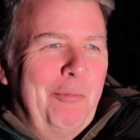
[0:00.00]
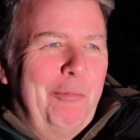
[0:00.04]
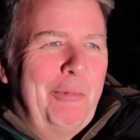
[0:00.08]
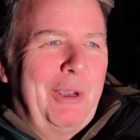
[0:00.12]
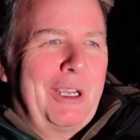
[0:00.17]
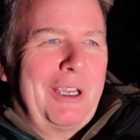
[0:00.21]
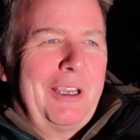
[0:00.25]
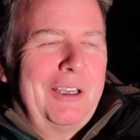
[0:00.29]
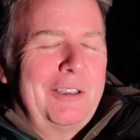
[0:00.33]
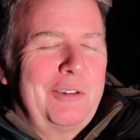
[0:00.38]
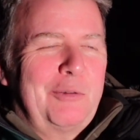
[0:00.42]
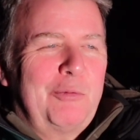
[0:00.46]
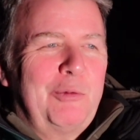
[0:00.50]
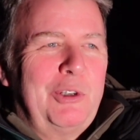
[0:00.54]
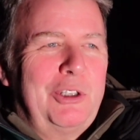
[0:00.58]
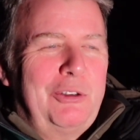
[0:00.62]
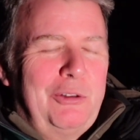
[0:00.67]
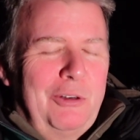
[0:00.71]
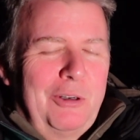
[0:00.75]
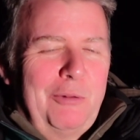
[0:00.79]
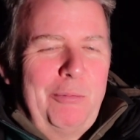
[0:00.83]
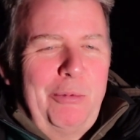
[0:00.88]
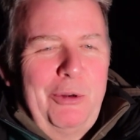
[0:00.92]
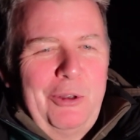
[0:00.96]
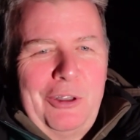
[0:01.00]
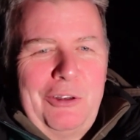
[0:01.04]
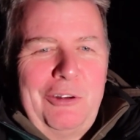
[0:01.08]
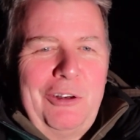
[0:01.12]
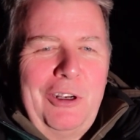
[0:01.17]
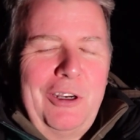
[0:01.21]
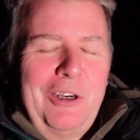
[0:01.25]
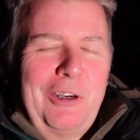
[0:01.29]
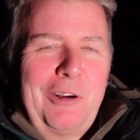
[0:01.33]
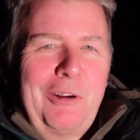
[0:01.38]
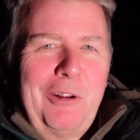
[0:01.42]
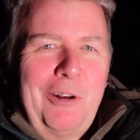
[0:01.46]
because we should have put the
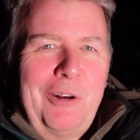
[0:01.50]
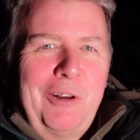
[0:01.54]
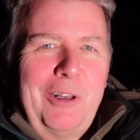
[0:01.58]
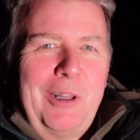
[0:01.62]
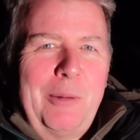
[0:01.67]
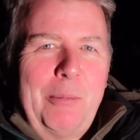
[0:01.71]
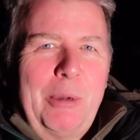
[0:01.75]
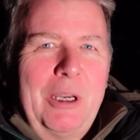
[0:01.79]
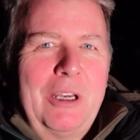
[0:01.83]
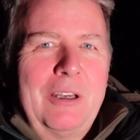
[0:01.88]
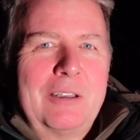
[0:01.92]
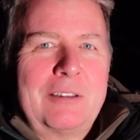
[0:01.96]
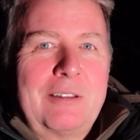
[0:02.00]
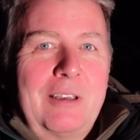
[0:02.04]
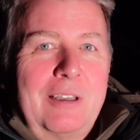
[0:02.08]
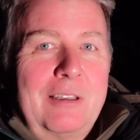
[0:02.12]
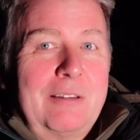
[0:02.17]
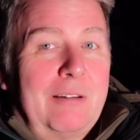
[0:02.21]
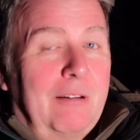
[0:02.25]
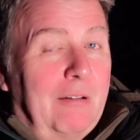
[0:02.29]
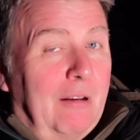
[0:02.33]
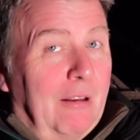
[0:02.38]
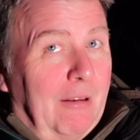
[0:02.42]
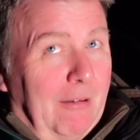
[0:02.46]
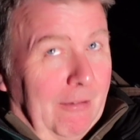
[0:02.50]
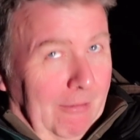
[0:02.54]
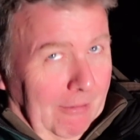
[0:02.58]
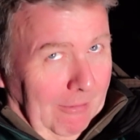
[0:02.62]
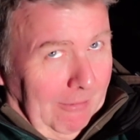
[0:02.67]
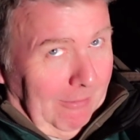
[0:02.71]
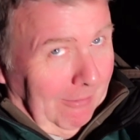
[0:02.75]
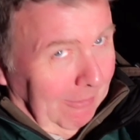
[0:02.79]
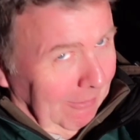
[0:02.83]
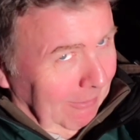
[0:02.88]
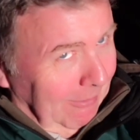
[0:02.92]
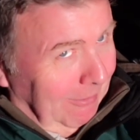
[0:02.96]
charcoal in the baskets. And I'm
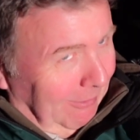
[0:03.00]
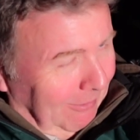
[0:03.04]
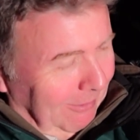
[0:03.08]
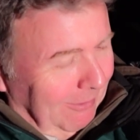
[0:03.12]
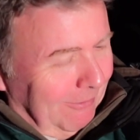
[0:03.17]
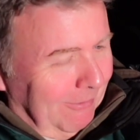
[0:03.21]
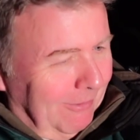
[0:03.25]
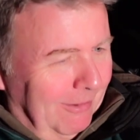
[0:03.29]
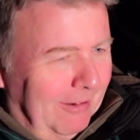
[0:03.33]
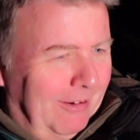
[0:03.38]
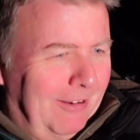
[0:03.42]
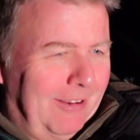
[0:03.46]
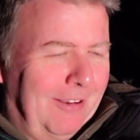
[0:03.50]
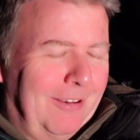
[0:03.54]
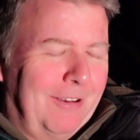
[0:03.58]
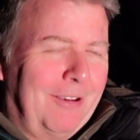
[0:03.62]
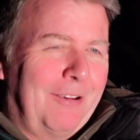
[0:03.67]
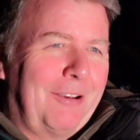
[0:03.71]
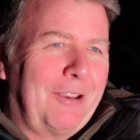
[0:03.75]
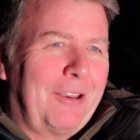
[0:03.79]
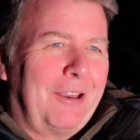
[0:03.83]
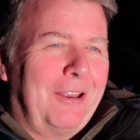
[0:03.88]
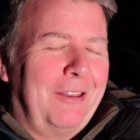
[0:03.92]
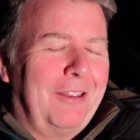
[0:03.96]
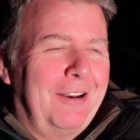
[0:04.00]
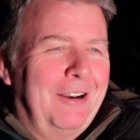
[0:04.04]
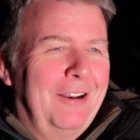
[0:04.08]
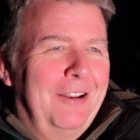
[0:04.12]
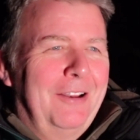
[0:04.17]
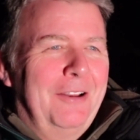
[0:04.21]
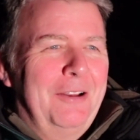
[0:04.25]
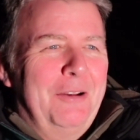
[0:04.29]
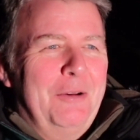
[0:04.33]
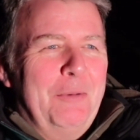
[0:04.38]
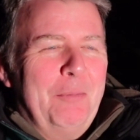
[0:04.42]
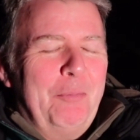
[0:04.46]
like, yeah, okay then.
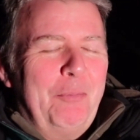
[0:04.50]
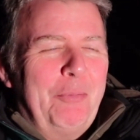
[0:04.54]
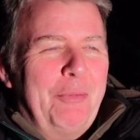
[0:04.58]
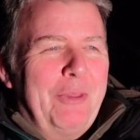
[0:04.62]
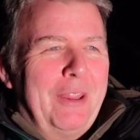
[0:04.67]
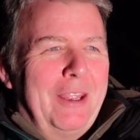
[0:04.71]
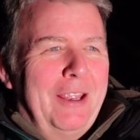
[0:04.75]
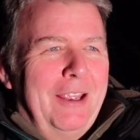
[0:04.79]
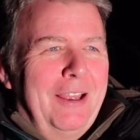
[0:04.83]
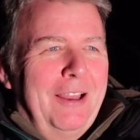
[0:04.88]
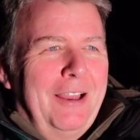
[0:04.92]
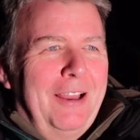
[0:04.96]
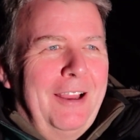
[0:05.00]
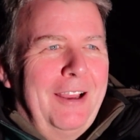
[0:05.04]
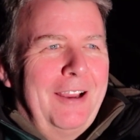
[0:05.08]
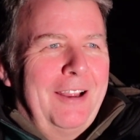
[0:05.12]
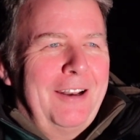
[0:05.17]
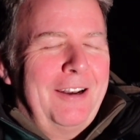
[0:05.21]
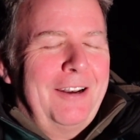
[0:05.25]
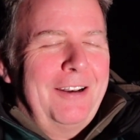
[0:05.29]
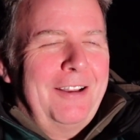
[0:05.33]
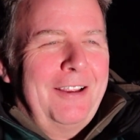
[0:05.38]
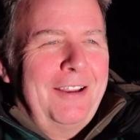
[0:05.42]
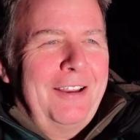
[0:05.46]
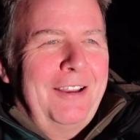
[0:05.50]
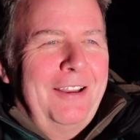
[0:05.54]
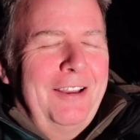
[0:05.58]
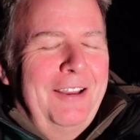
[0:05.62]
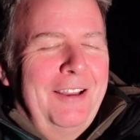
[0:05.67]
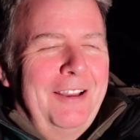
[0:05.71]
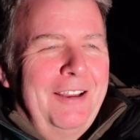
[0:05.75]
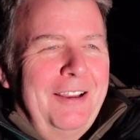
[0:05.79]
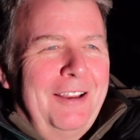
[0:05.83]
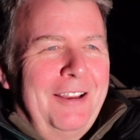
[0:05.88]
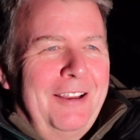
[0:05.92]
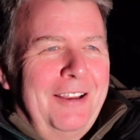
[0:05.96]
And
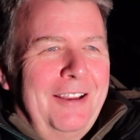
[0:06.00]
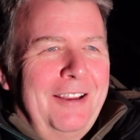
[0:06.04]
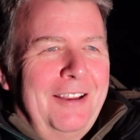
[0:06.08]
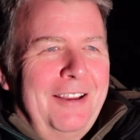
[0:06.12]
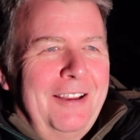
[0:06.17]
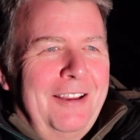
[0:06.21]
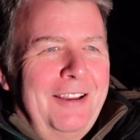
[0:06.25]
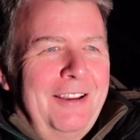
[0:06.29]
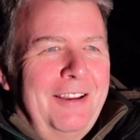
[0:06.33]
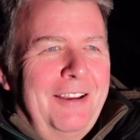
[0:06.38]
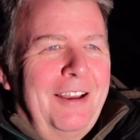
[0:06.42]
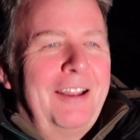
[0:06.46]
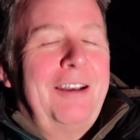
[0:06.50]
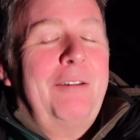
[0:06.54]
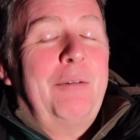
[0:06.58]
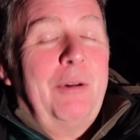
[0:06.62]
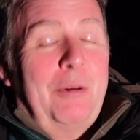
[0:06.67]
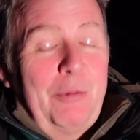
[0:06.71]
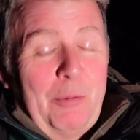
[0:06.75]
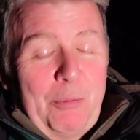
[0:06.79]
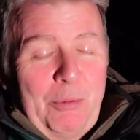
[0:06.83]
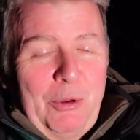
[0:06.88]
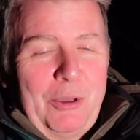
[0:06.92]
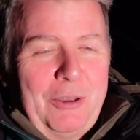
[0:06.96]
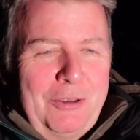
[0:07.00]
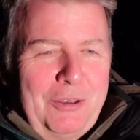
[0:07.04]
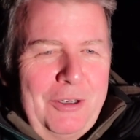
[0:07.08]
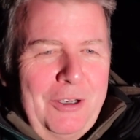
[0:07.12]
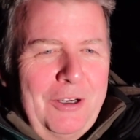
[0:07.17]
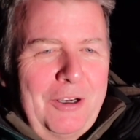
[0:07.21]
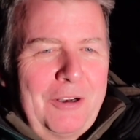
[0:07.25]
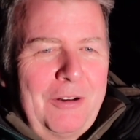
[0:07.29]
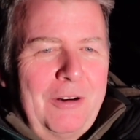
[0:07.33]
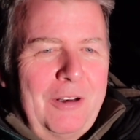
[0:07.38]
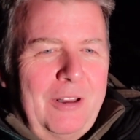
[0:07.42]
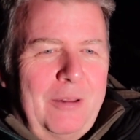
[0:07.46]
anyway, we put the
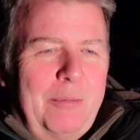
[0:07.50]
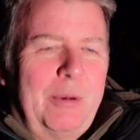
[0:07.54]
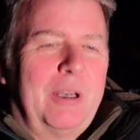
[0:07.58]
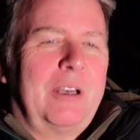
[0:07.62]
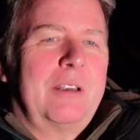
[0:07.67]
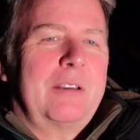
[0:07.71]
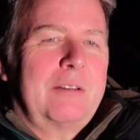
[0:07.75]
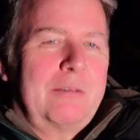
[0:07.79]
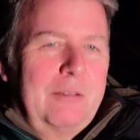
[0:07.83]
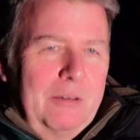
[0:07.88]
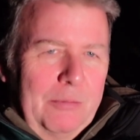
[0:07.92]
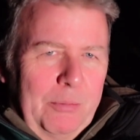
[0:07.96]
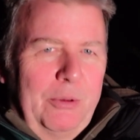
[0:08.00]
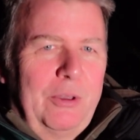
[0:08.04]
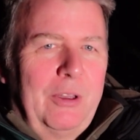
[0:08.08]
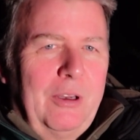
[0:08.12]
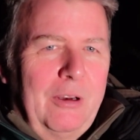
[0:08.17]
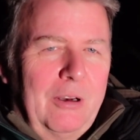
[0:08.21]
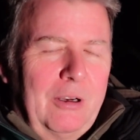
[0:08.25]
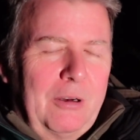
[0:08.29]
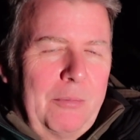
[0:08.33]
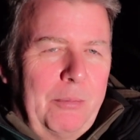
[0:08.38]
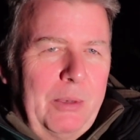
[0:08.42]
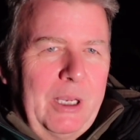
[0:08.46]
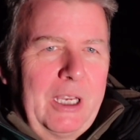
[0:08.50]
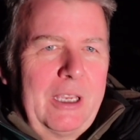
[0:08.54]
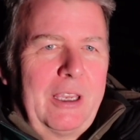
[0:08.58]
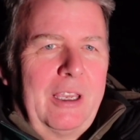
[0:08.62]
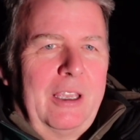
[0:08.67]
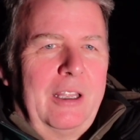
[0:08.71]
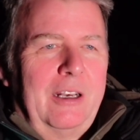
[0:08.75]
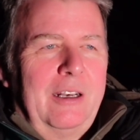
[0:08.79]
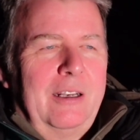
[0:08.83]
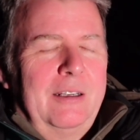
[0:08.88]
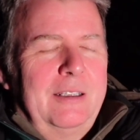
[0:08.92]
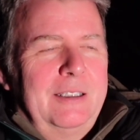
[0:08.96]
charcoal in the basket, put the hog back
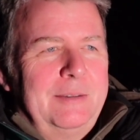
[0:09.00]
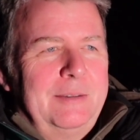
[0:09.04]
in,